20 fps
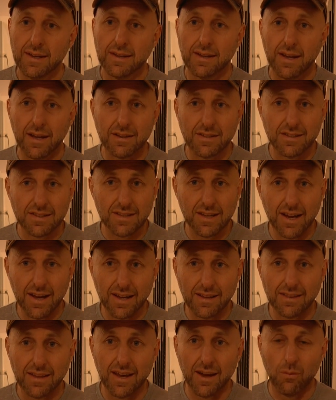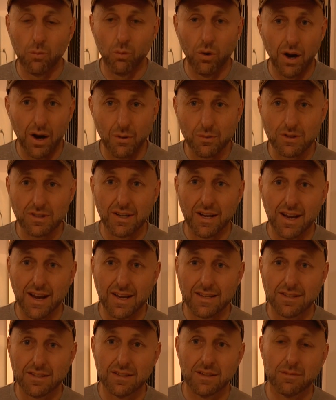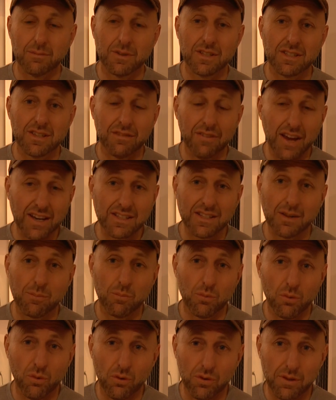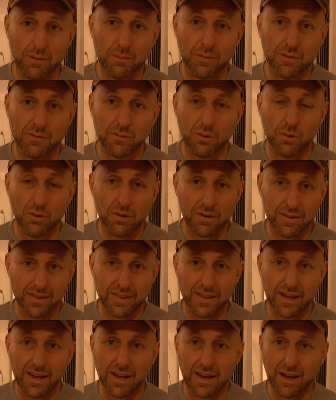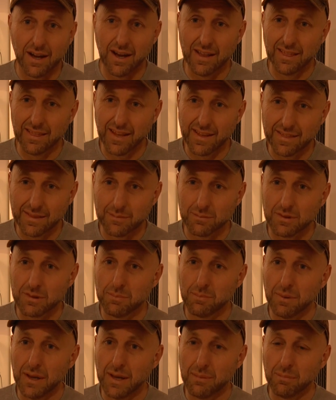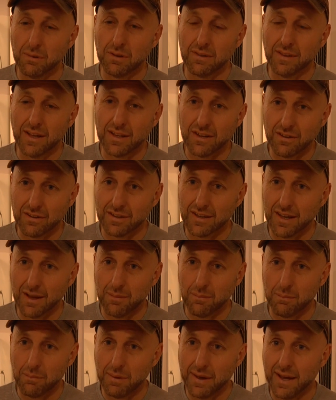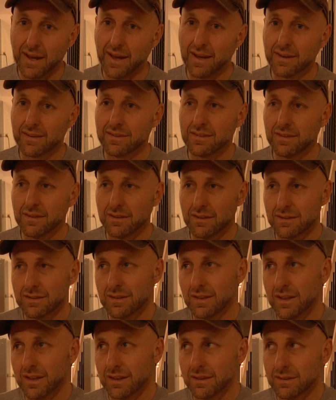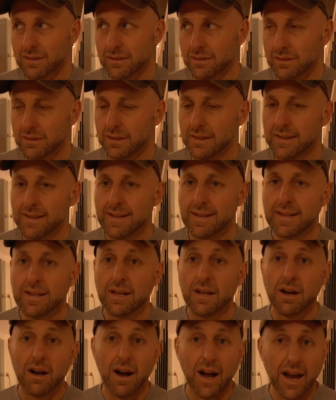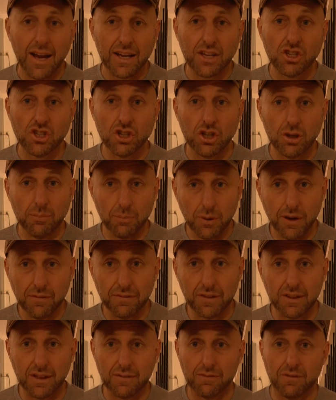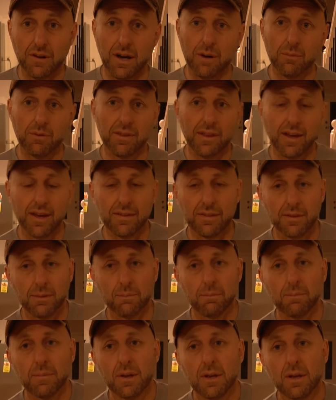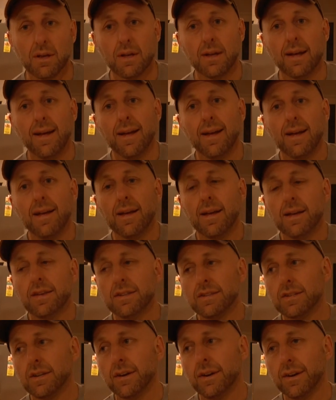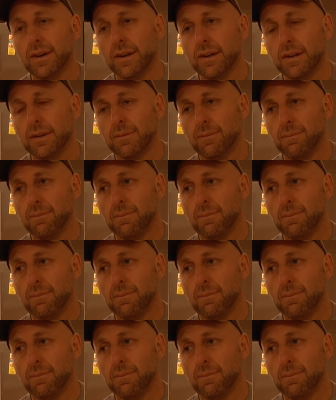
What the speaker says: Now saying that, why was I hesitant? Because I've actually brought them before and I lend them to people and they don't come back. So I was like, I can shoot perfectly fine without them. So,